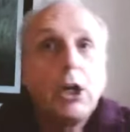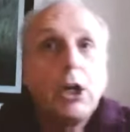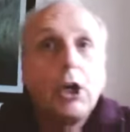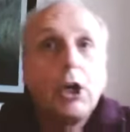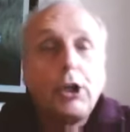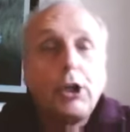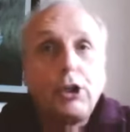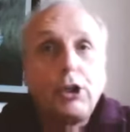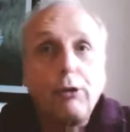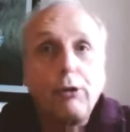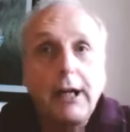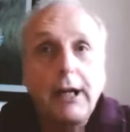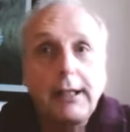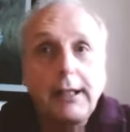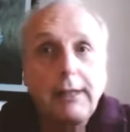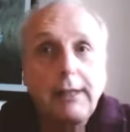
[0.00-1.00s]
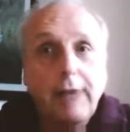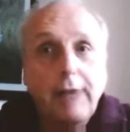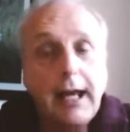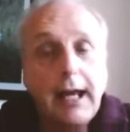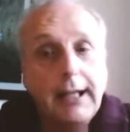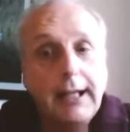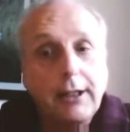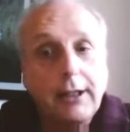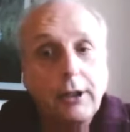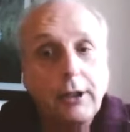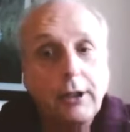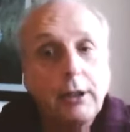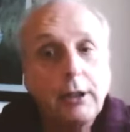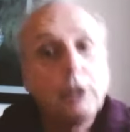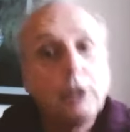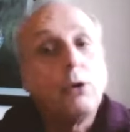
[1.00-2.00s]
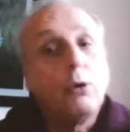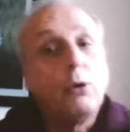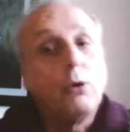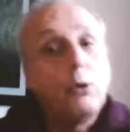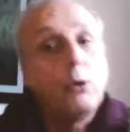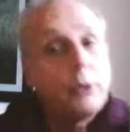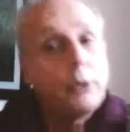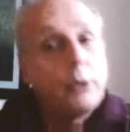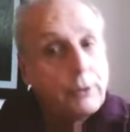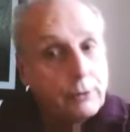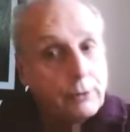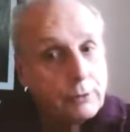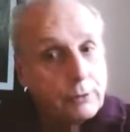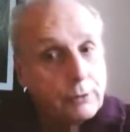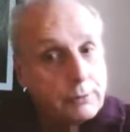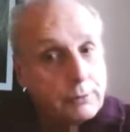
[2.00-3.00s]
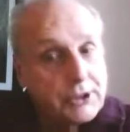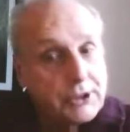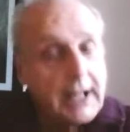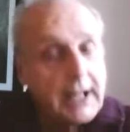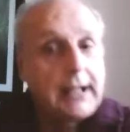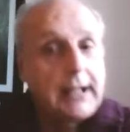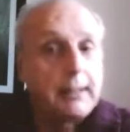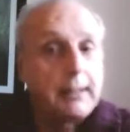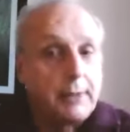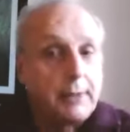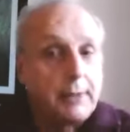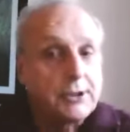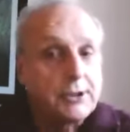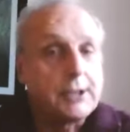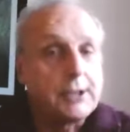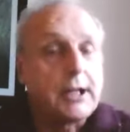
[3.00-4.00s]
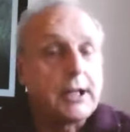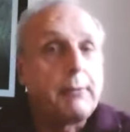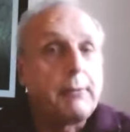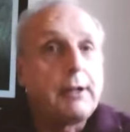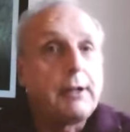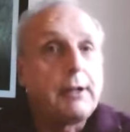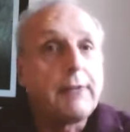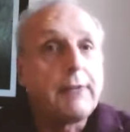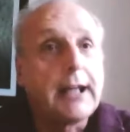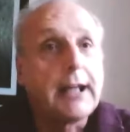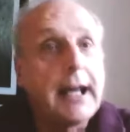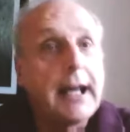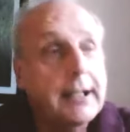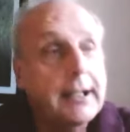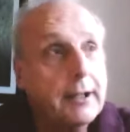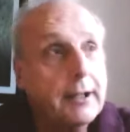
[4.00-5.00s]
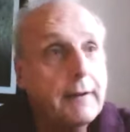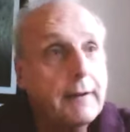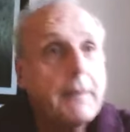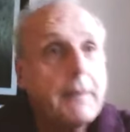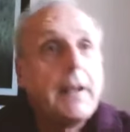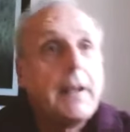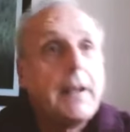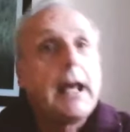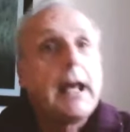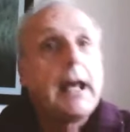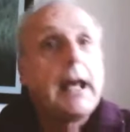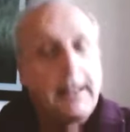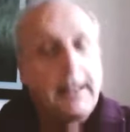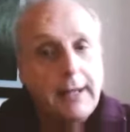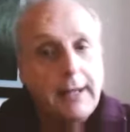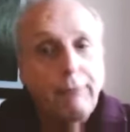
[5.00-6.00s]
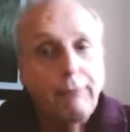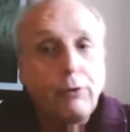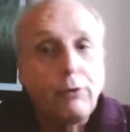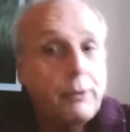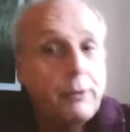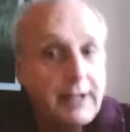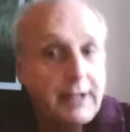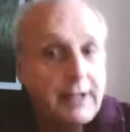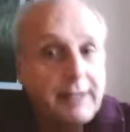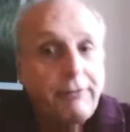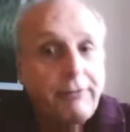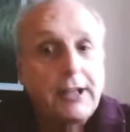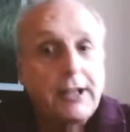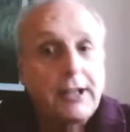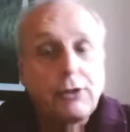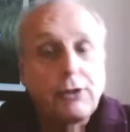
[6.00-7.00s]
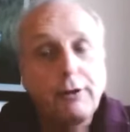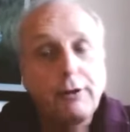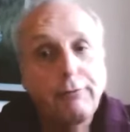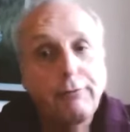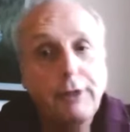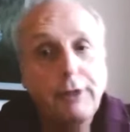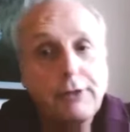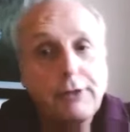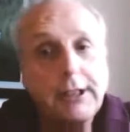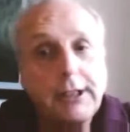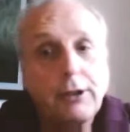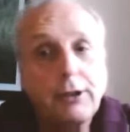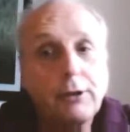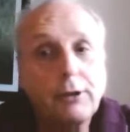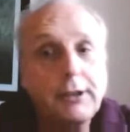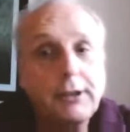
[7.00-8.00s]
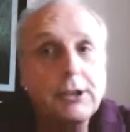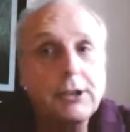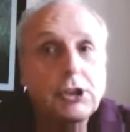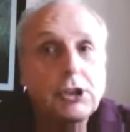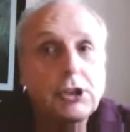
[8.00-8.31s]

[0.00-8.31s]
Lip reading: You either live at anchor or you're sailing, and most of the time you're living at anchor. And therefore, in effect, you're a floating cottage.